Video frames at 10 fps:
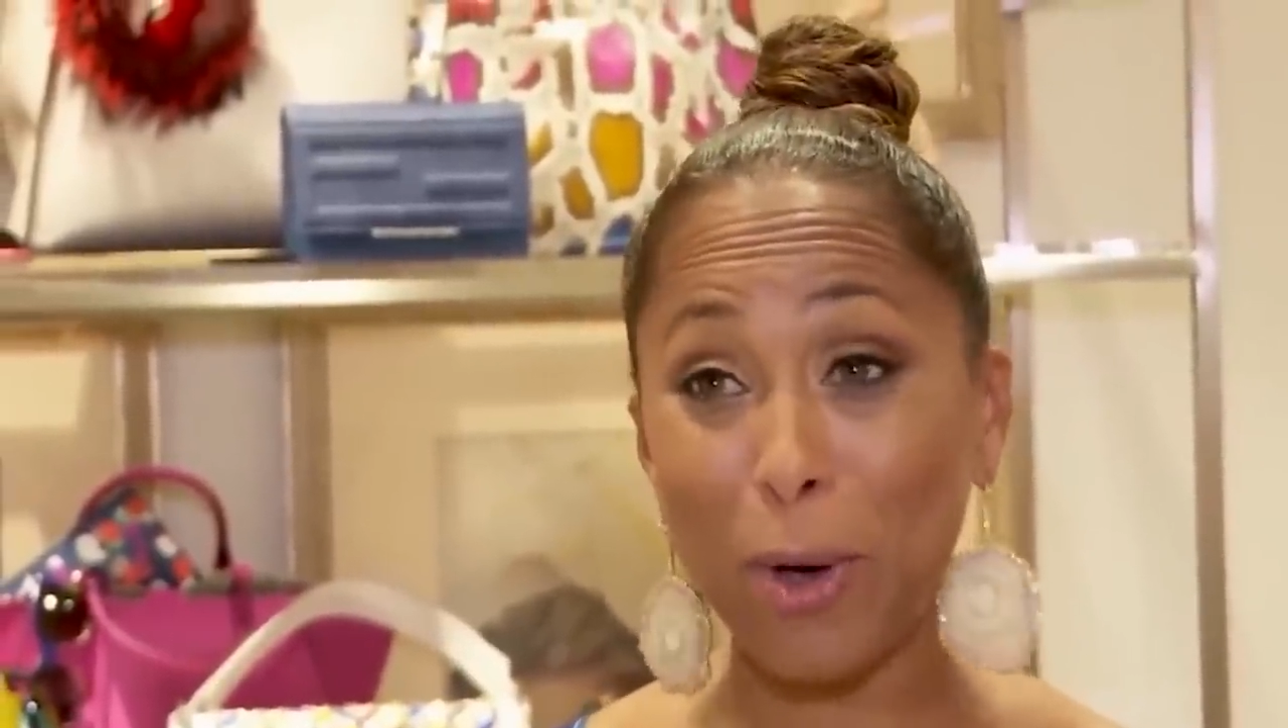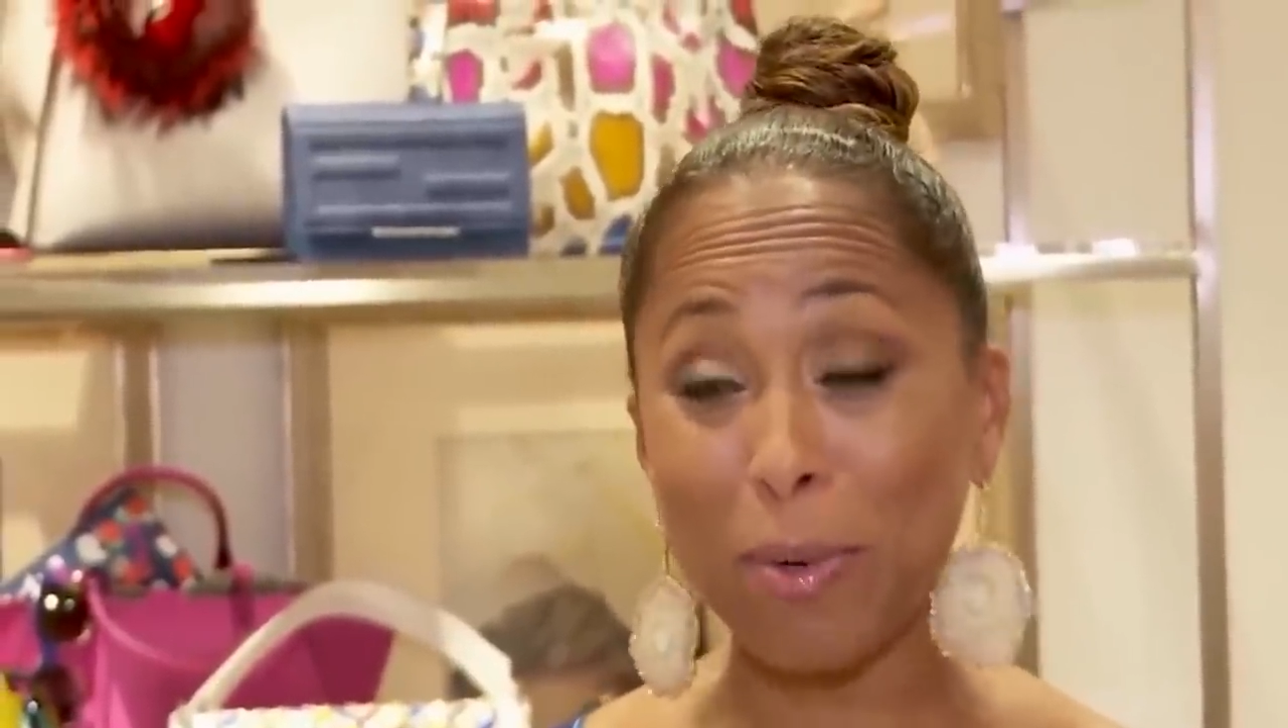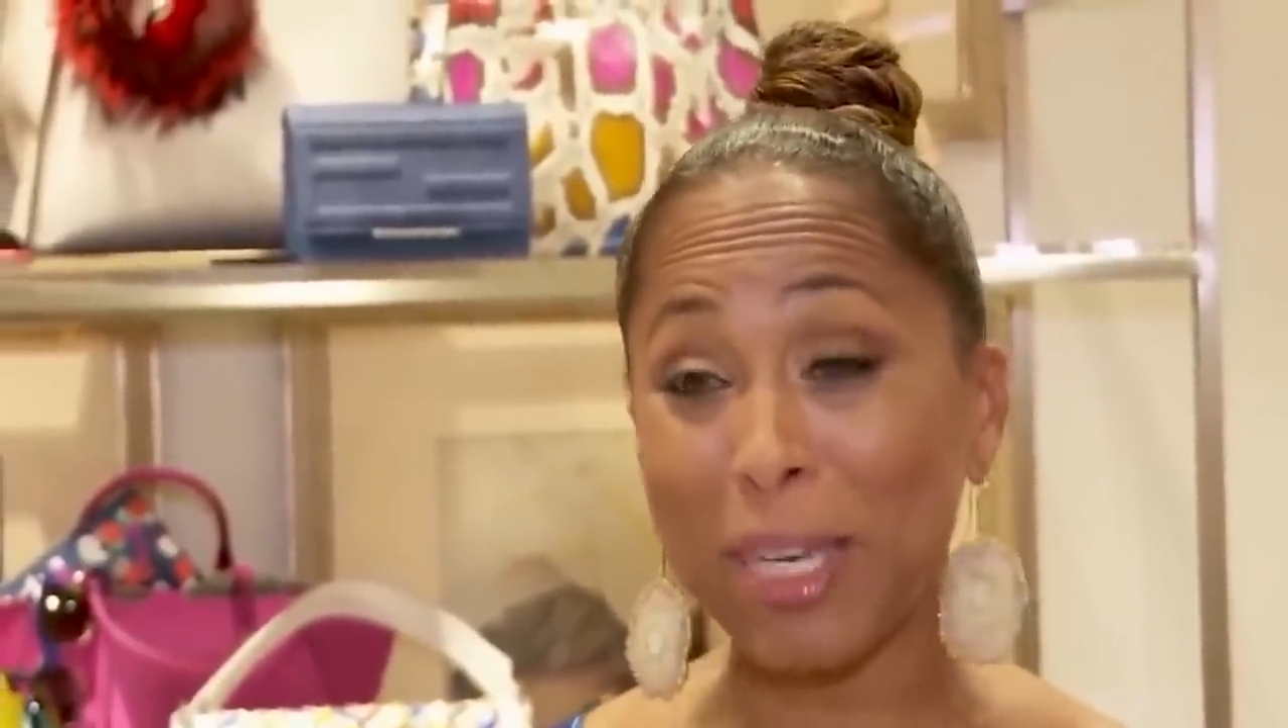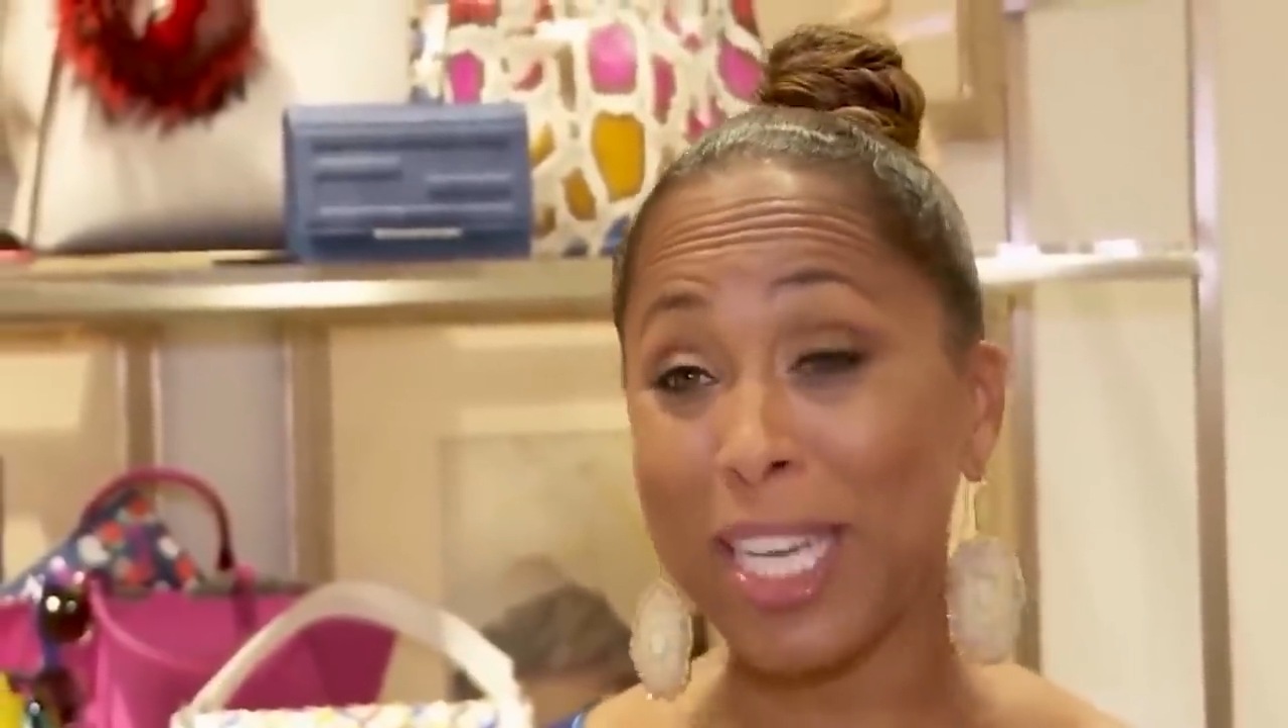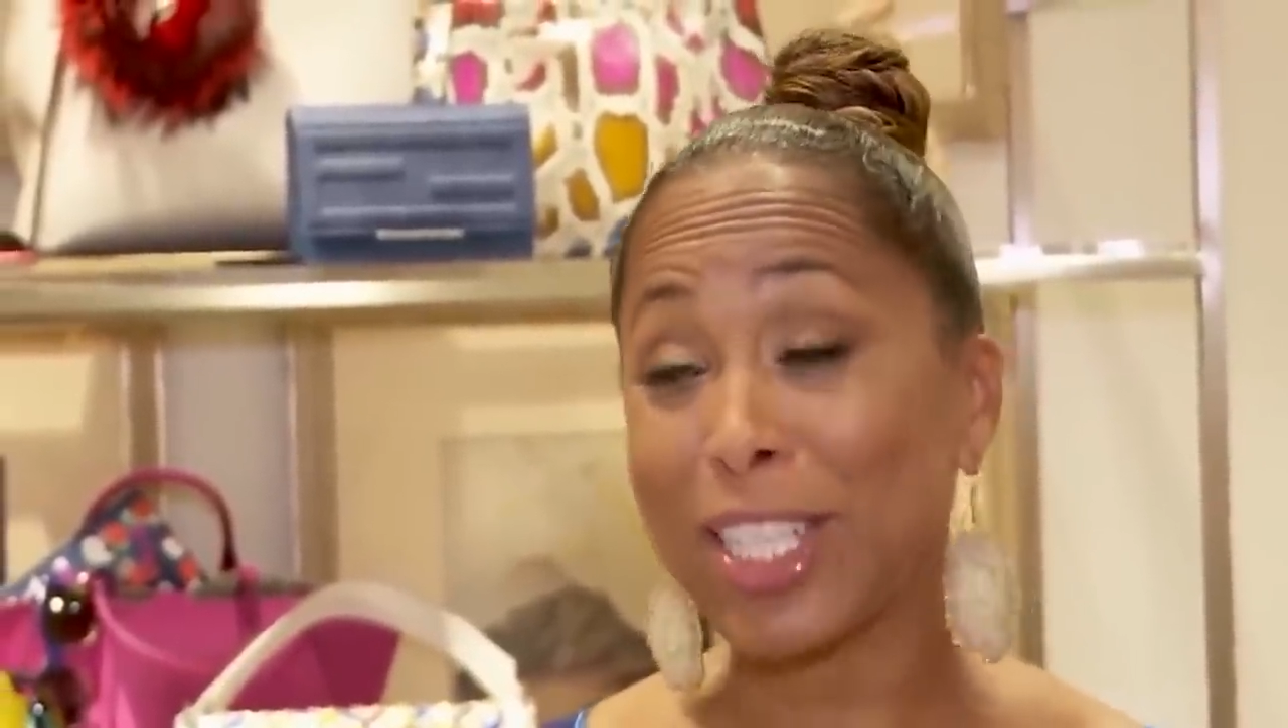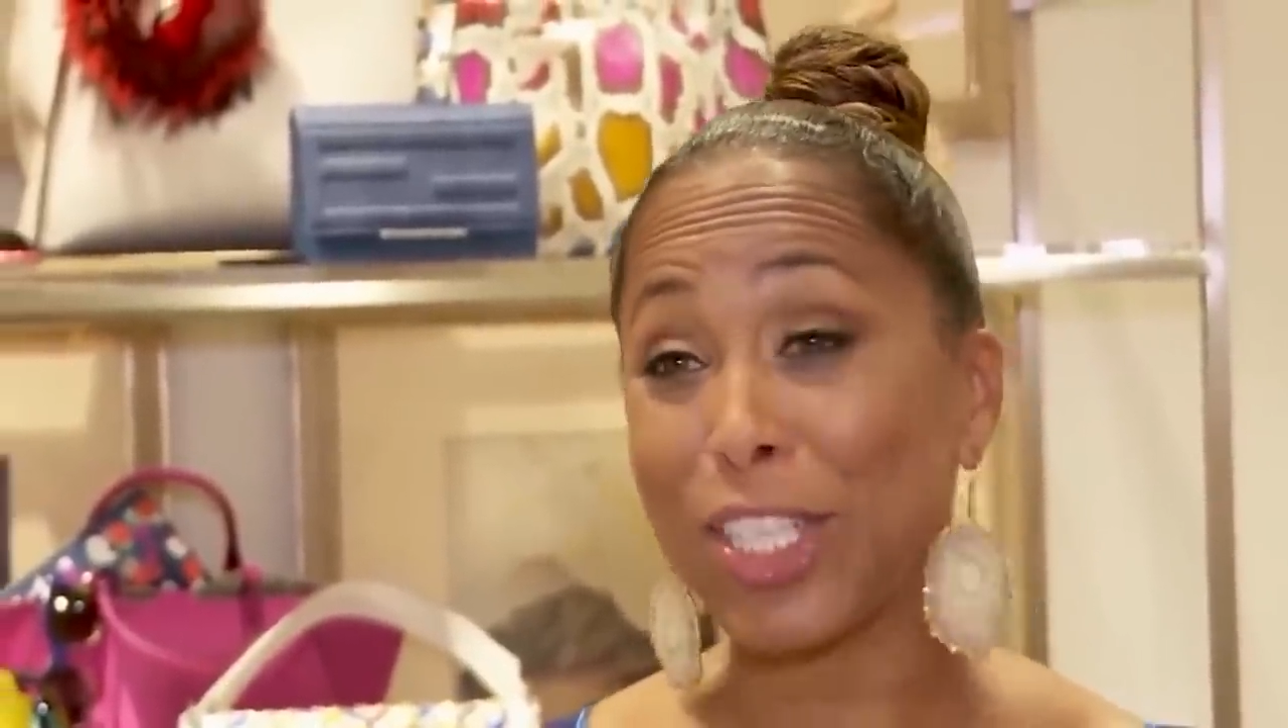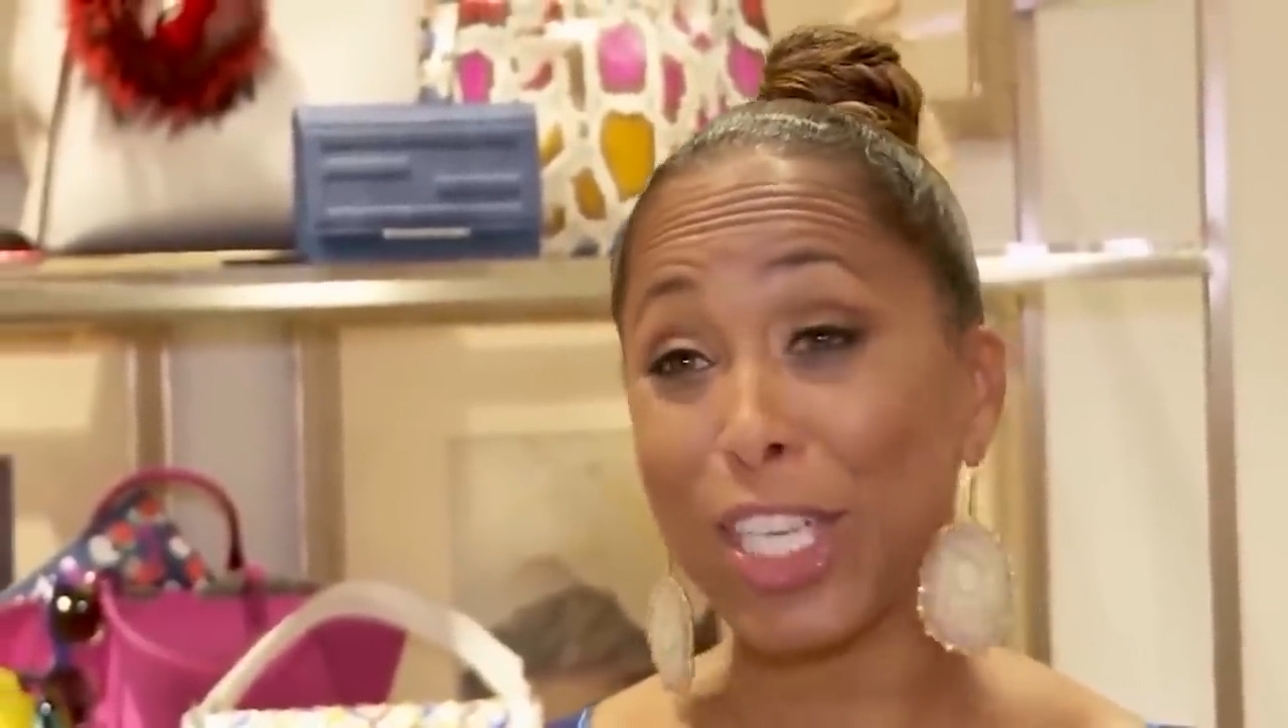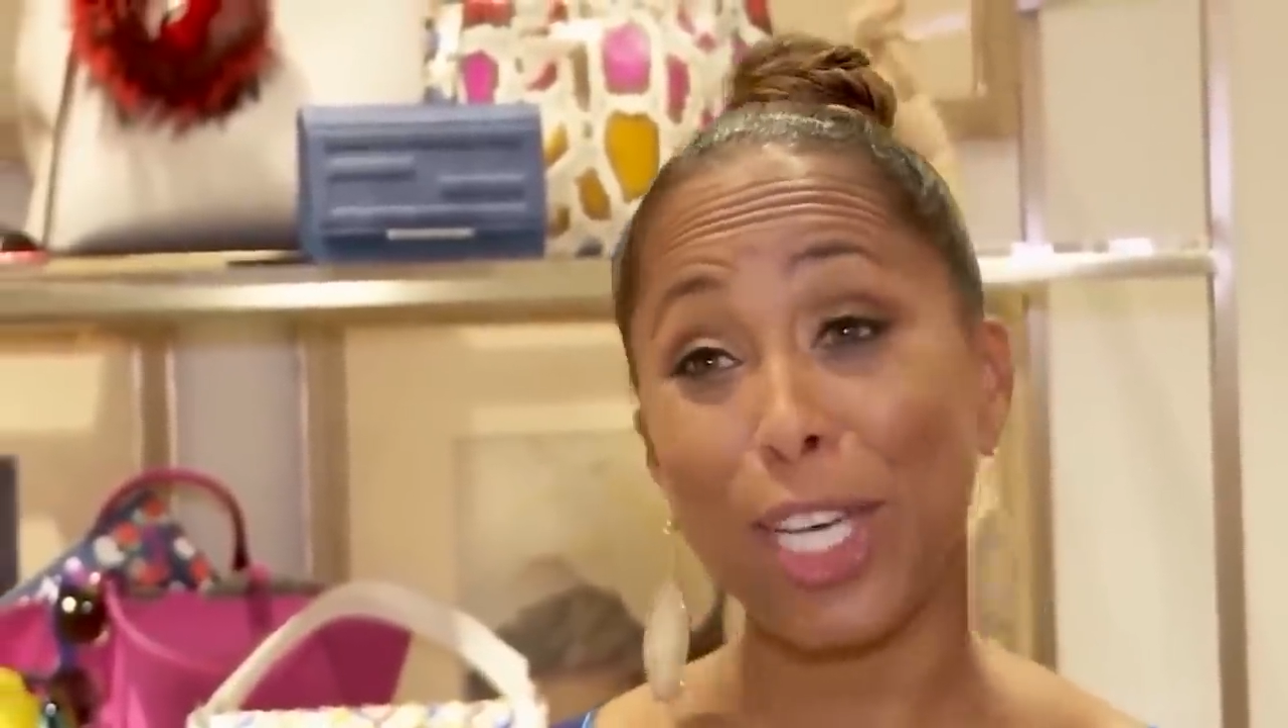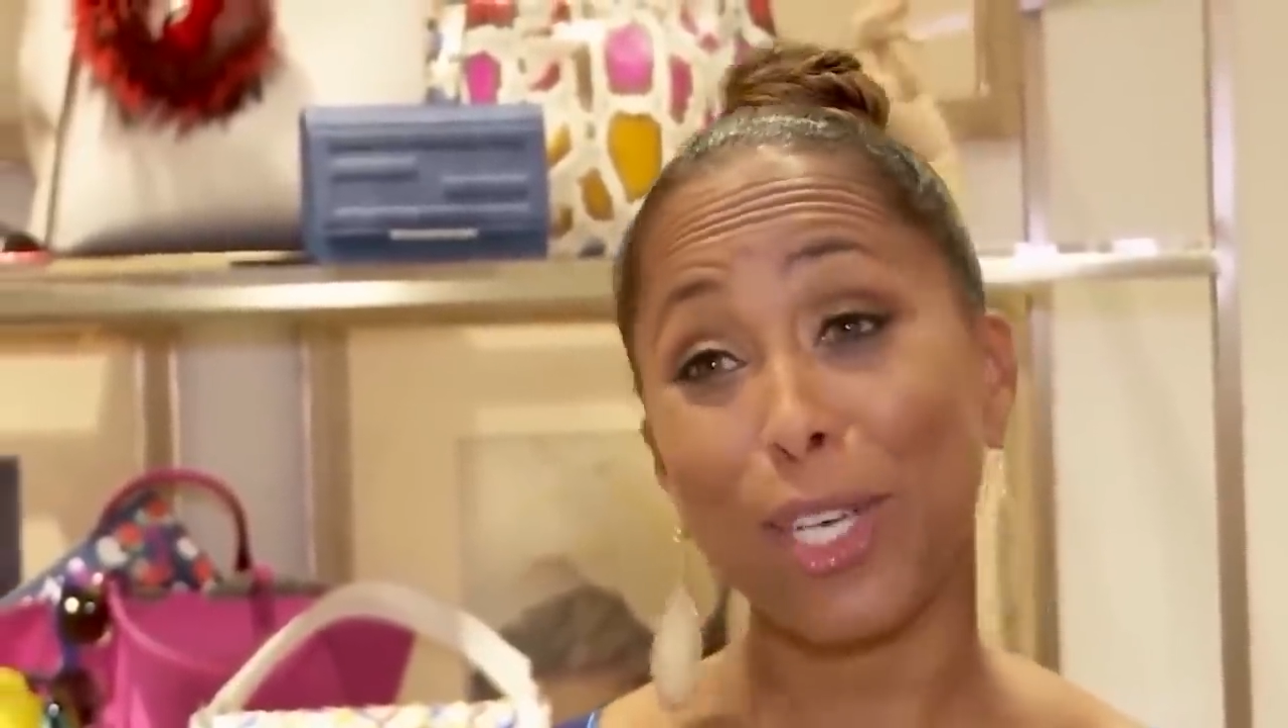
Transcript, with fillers: escape not